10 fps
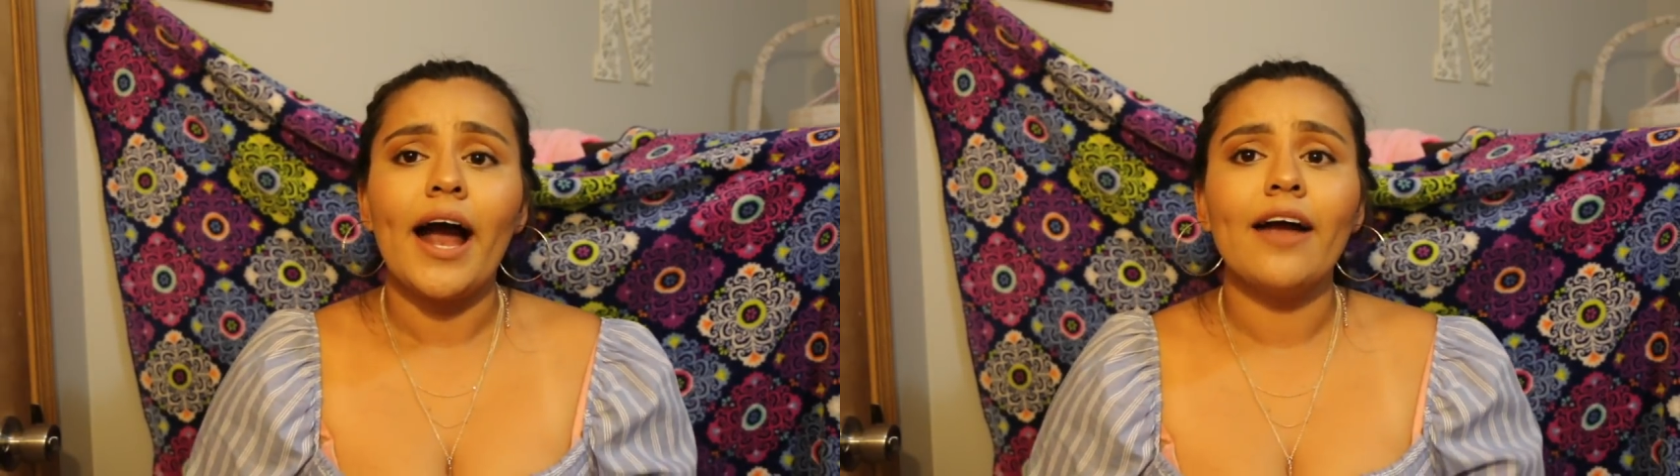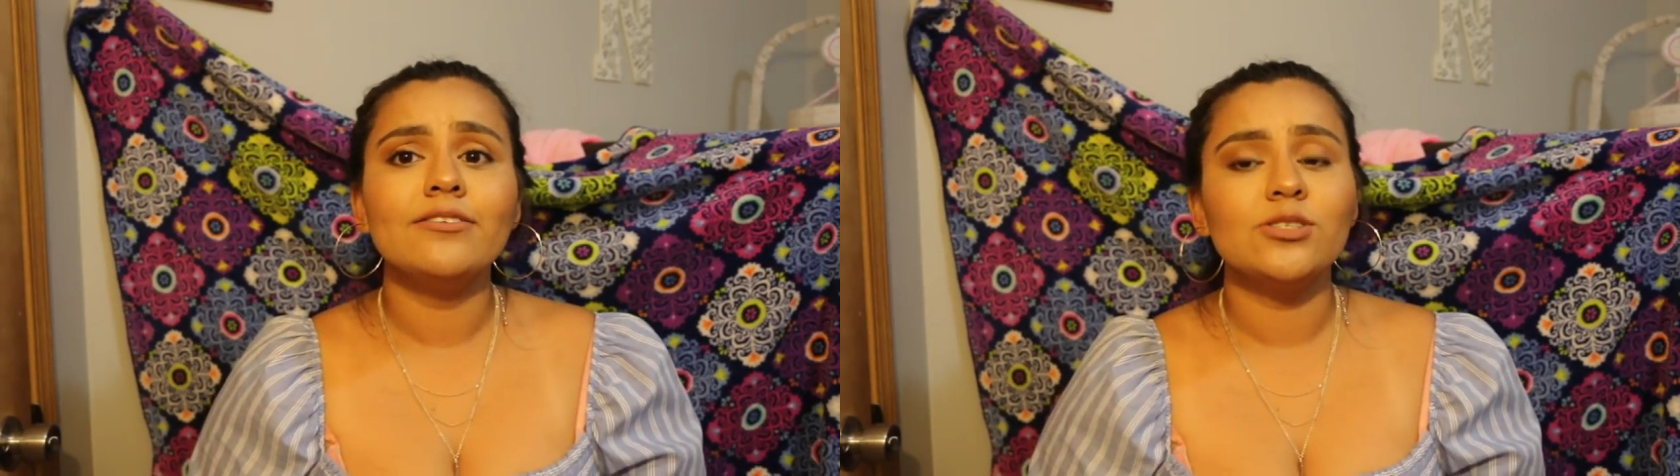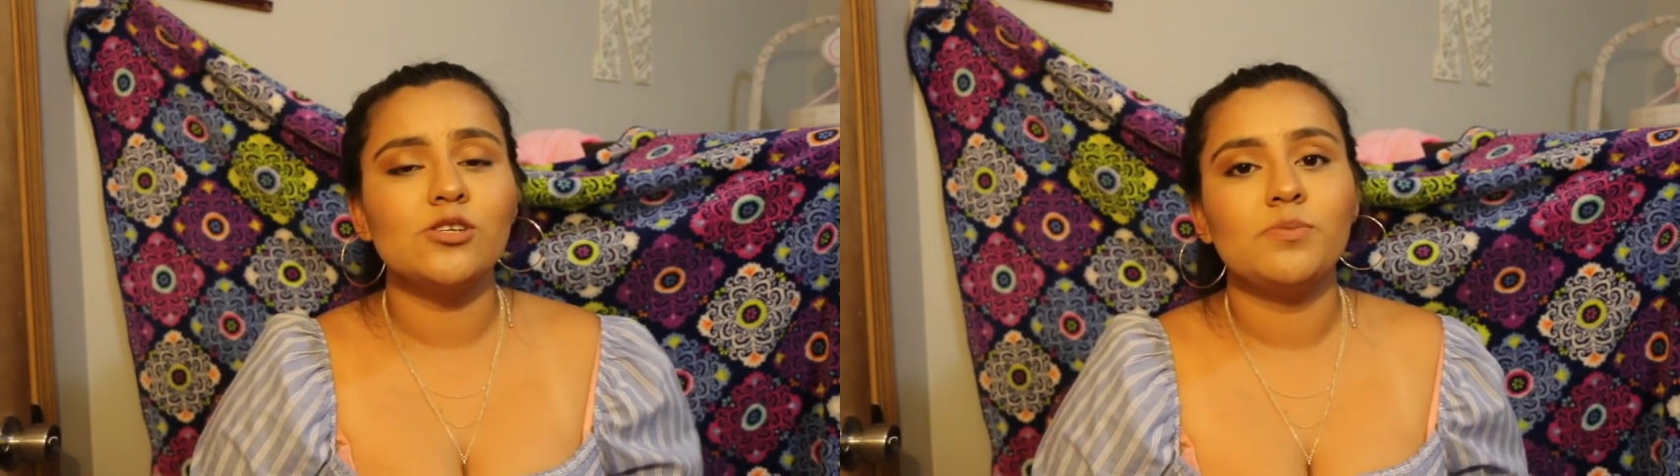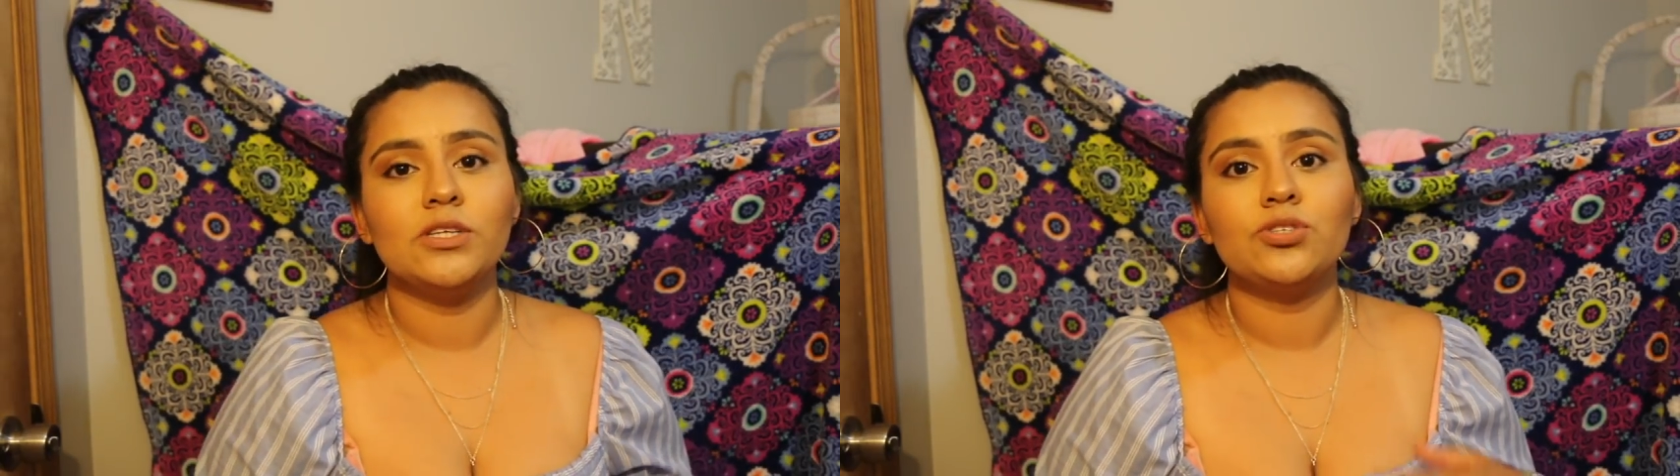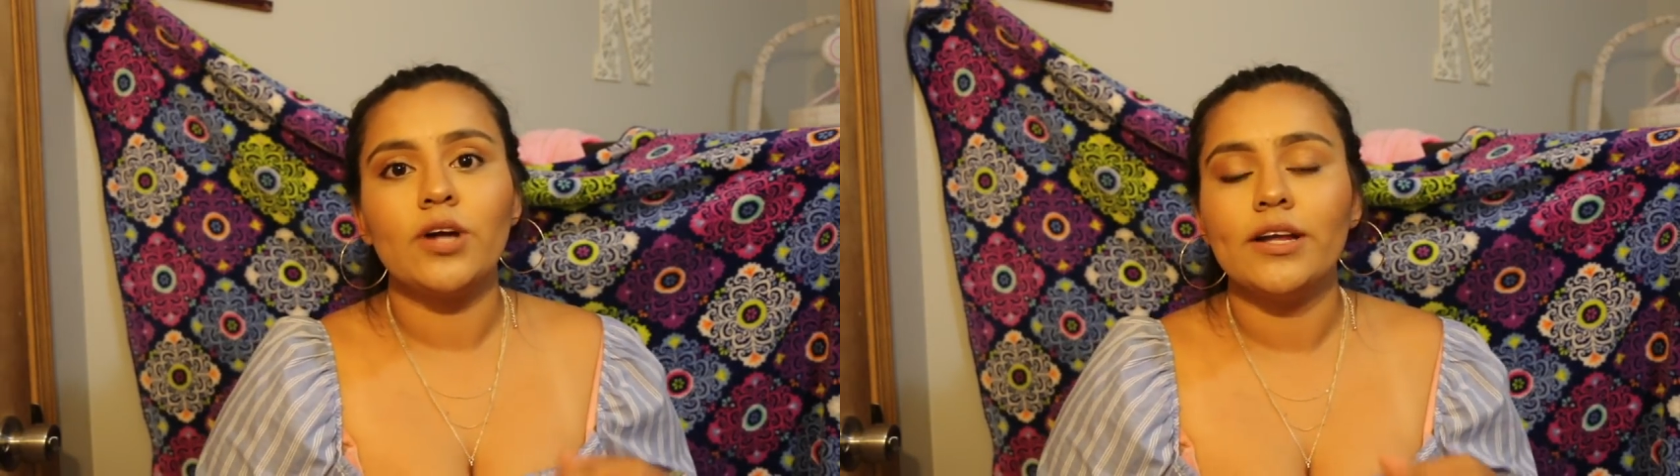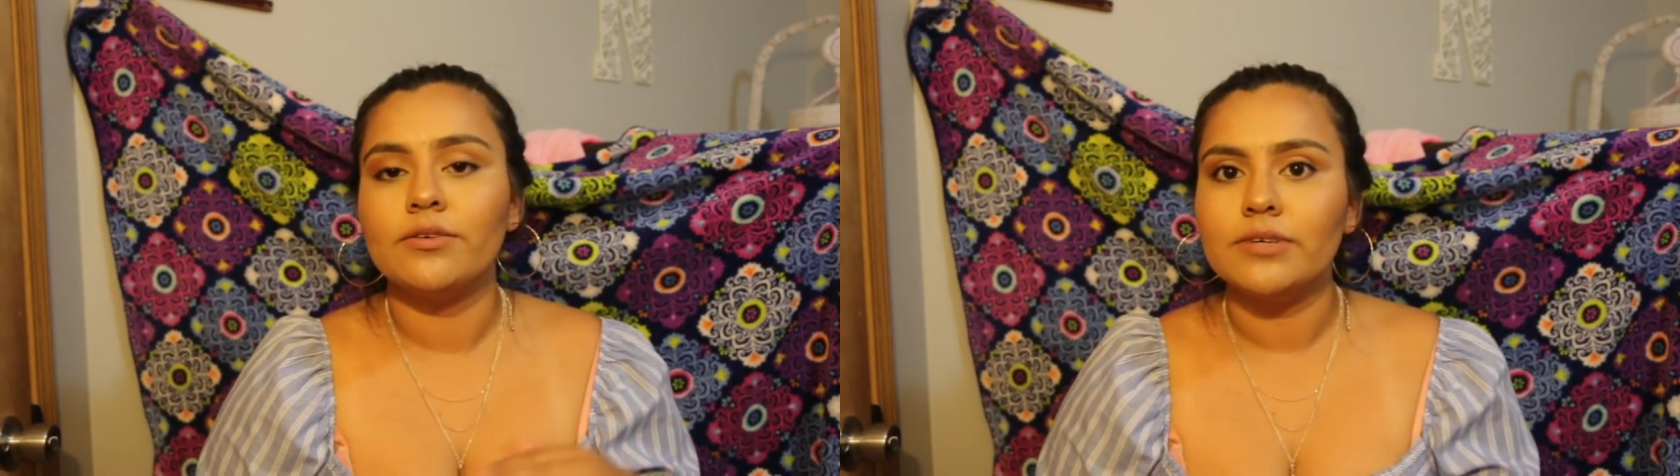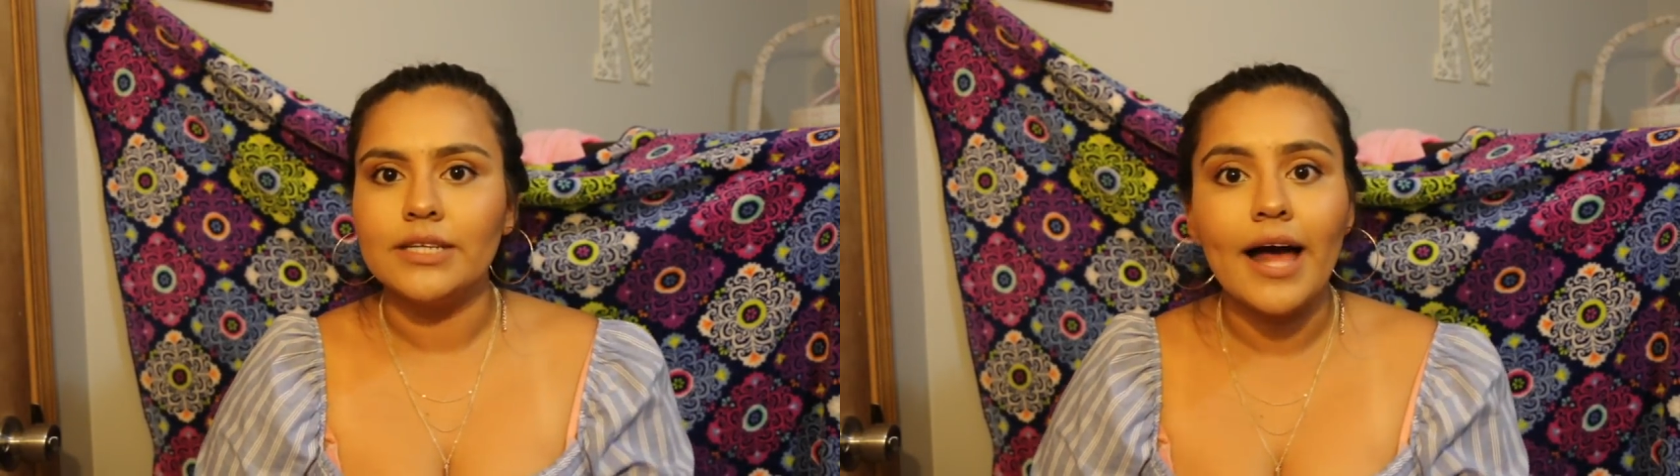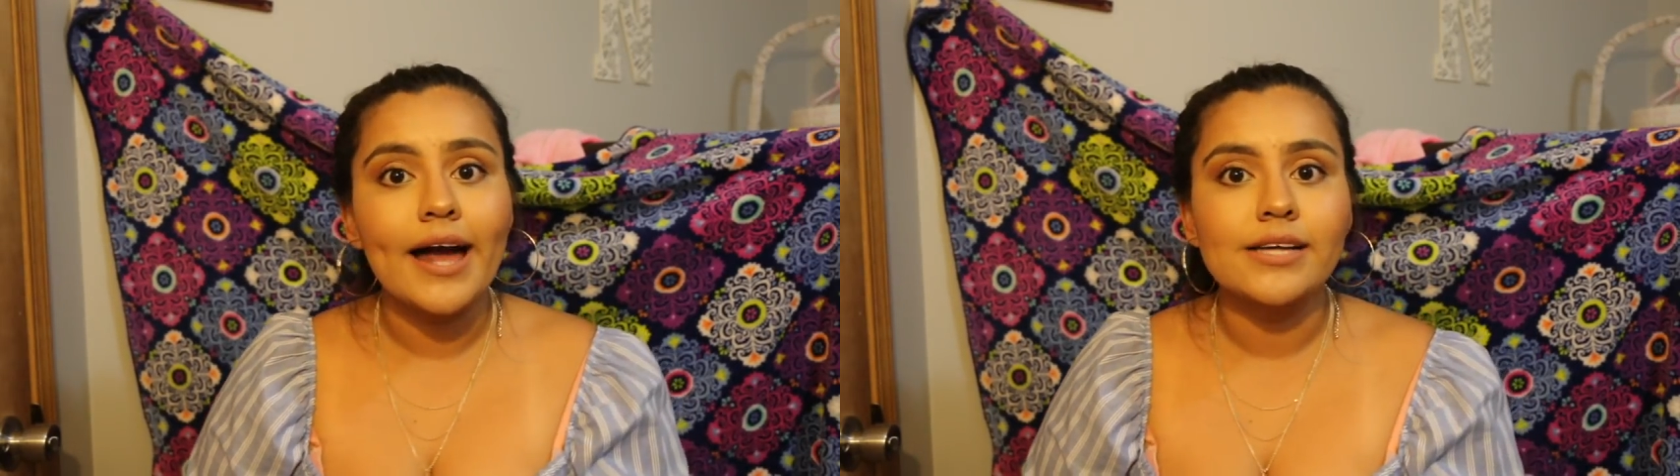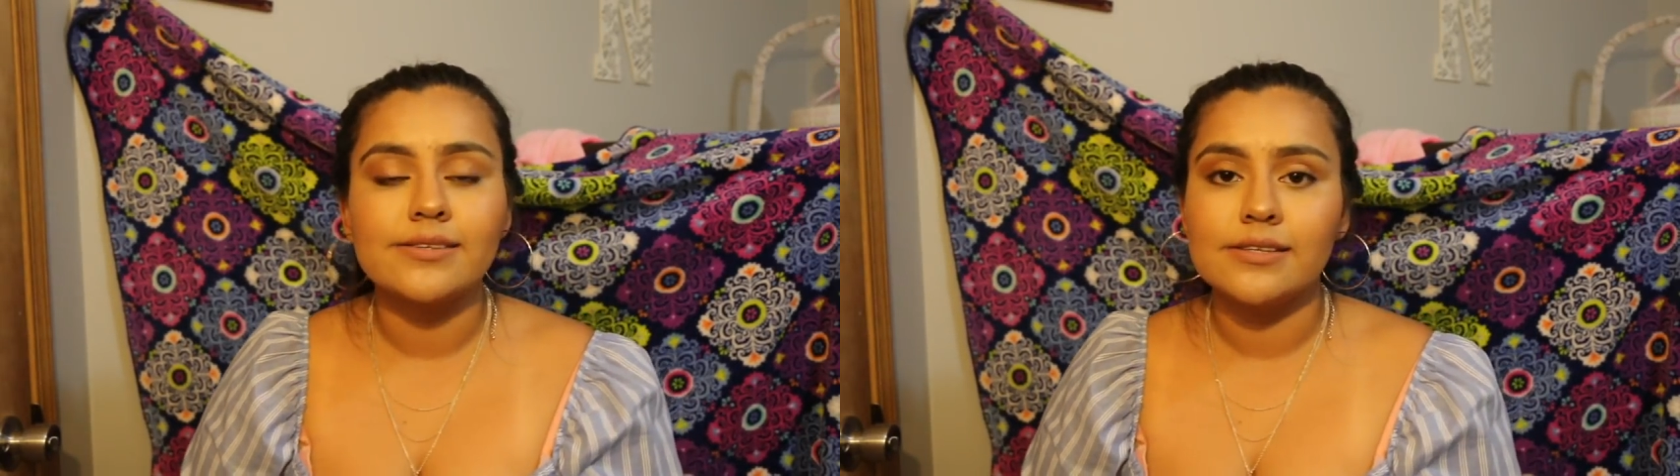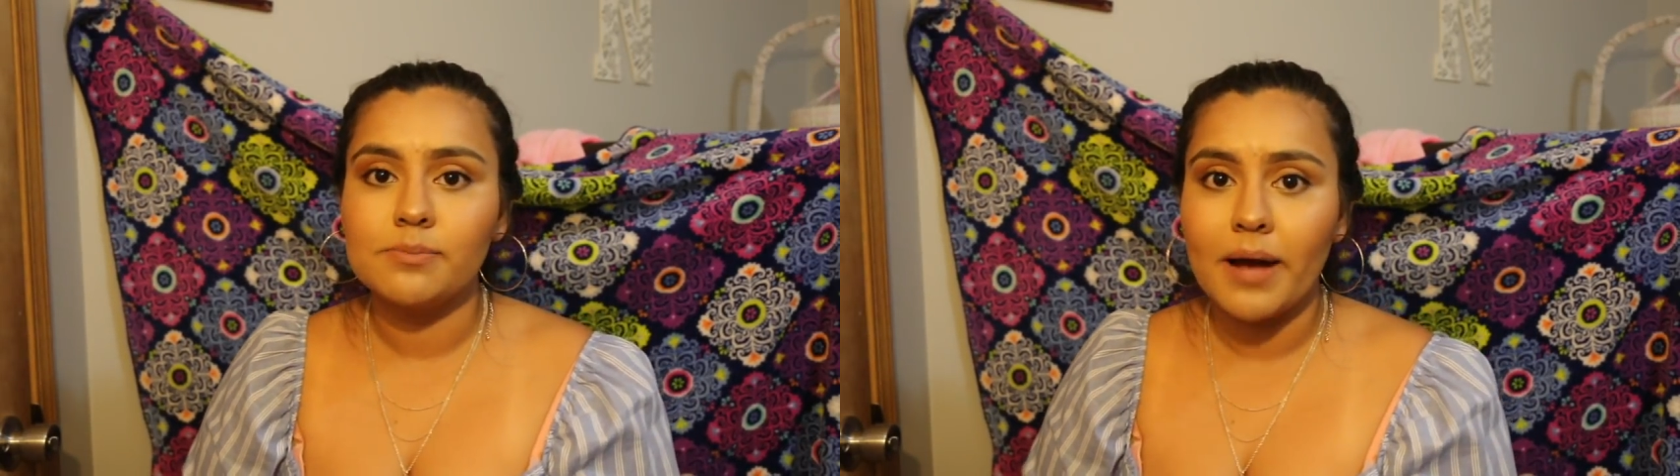I've just been trying to relax these